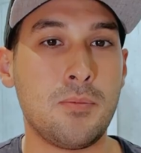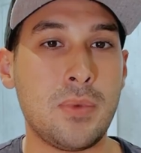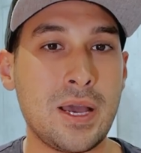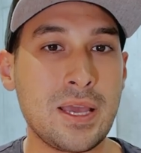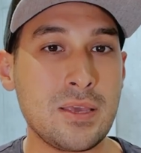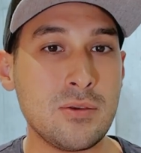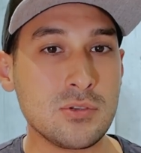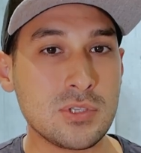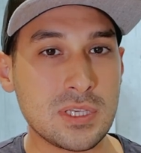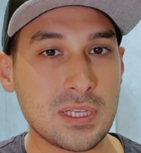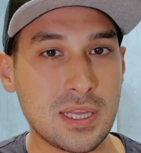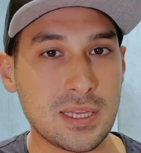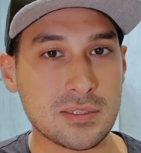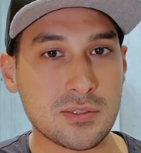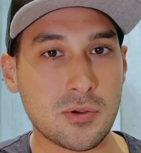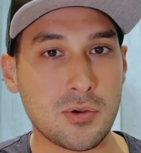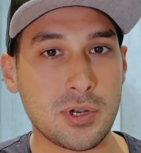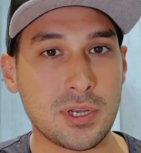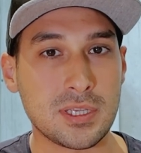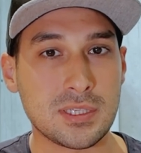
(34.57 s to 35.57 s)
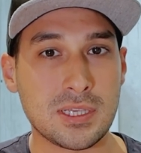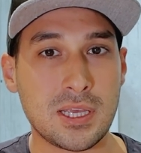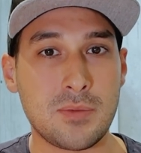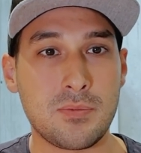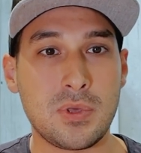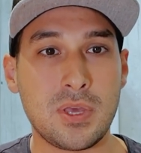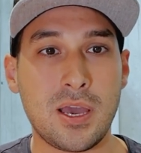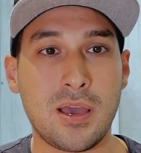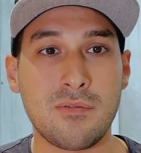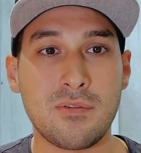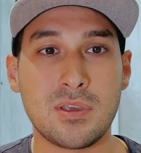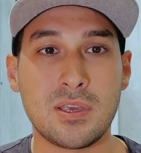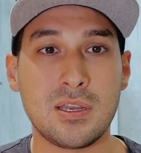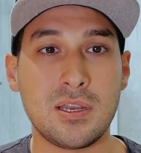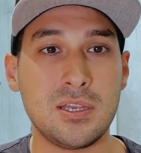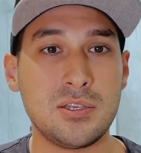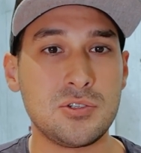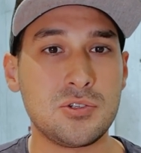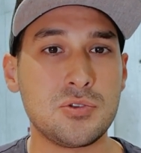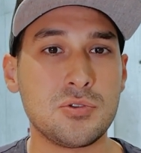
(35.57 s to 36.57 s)
By using TextCortex A P I, we can
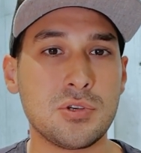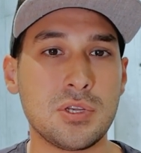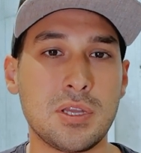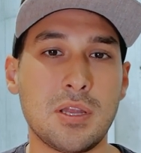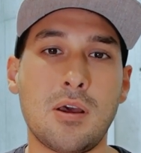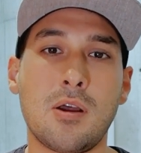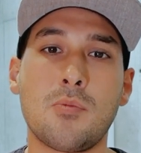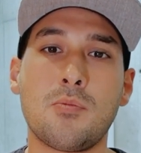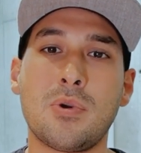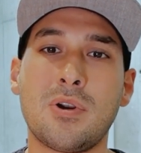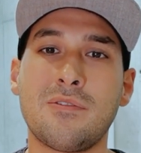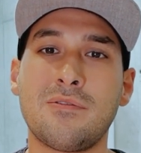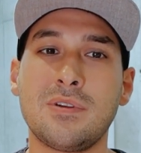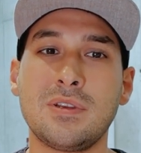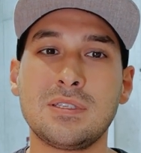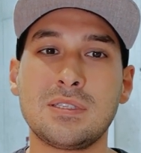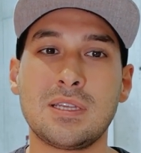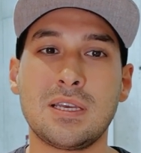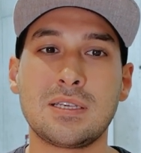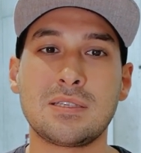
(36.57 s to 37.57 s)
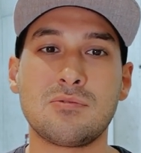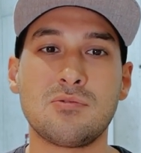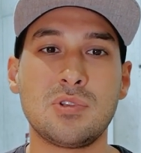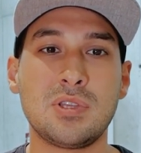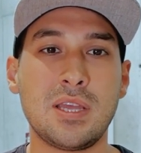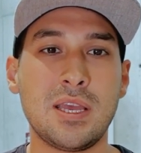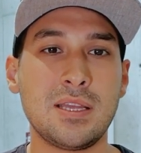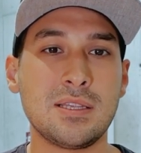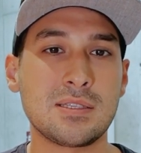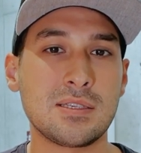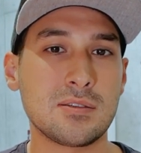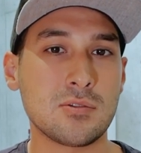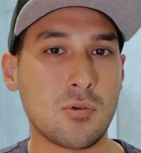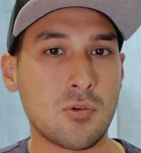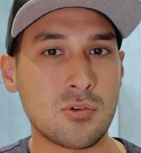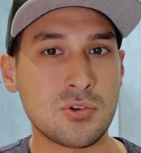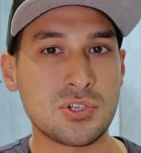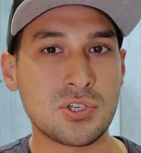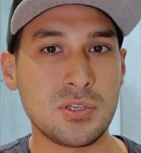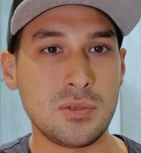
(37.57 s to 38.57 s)
ensure that our paraphrase text retains its
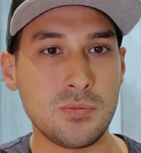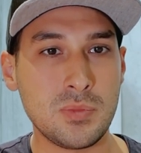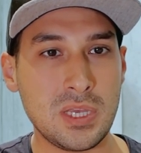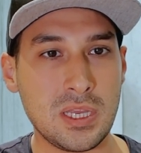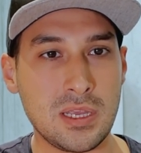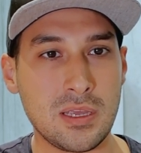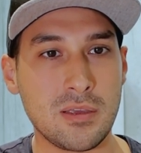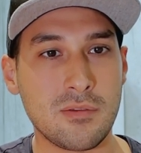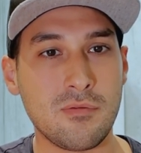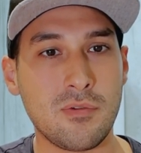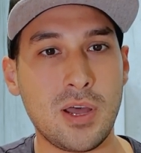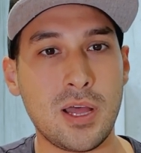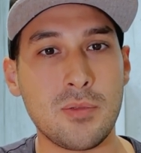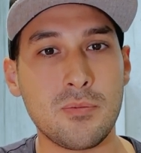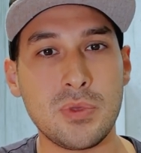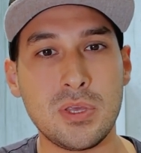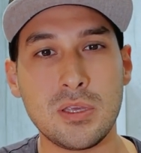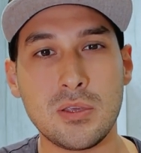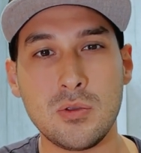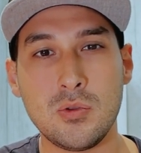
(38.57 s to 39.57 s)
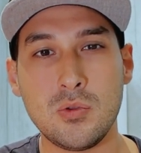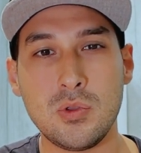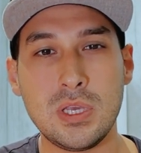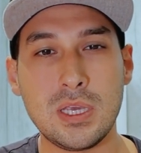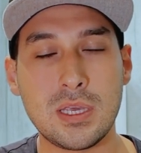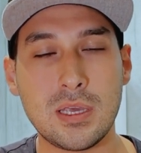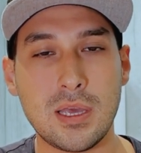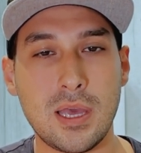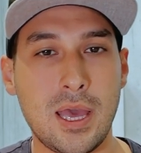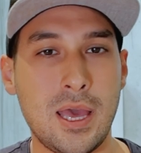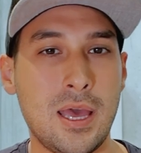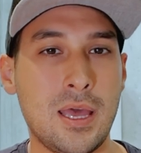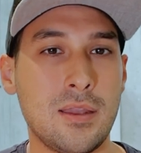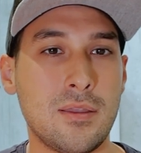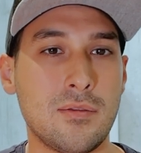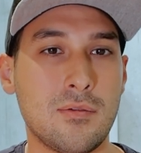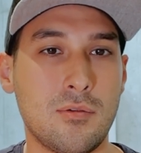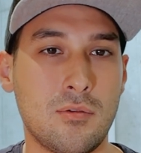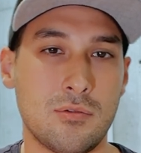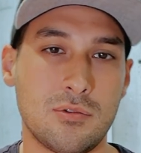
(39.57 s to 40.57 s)
original meaning while being unique
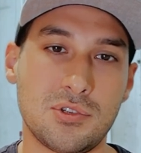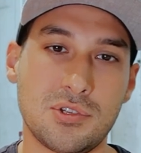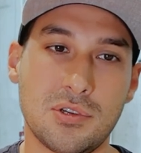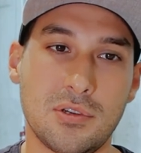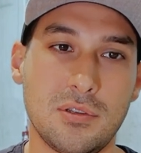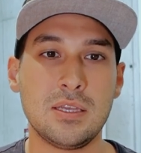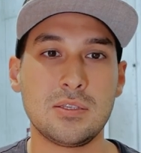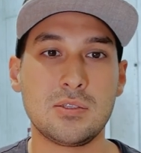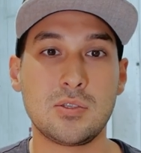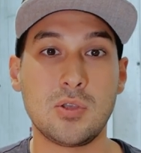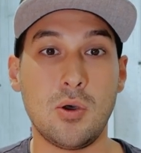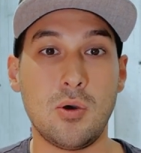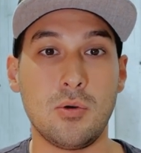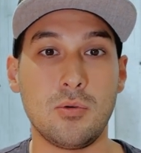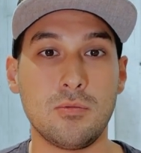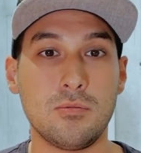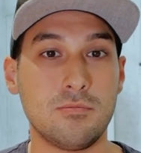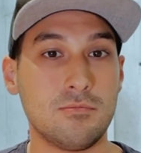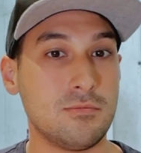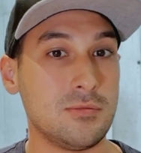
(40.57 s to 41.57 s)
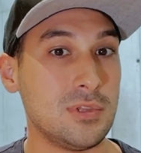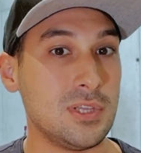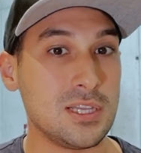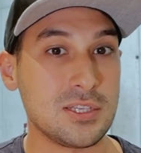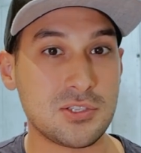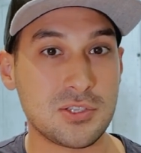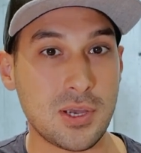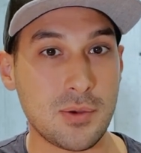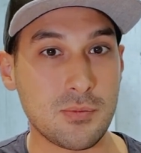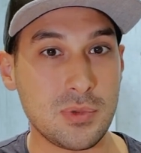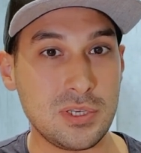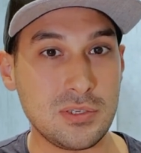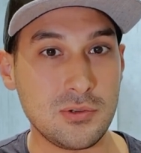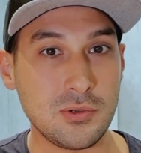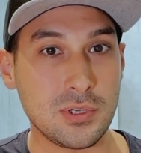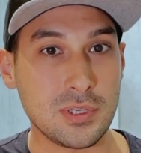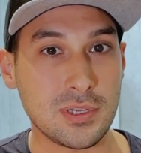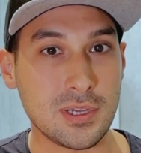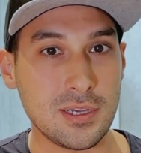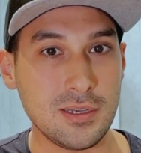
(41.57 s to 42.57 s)
and original. So let's jump
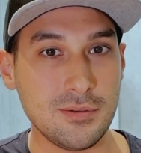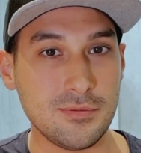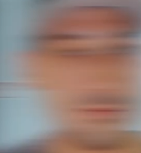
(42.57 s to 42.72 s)
into it, huh?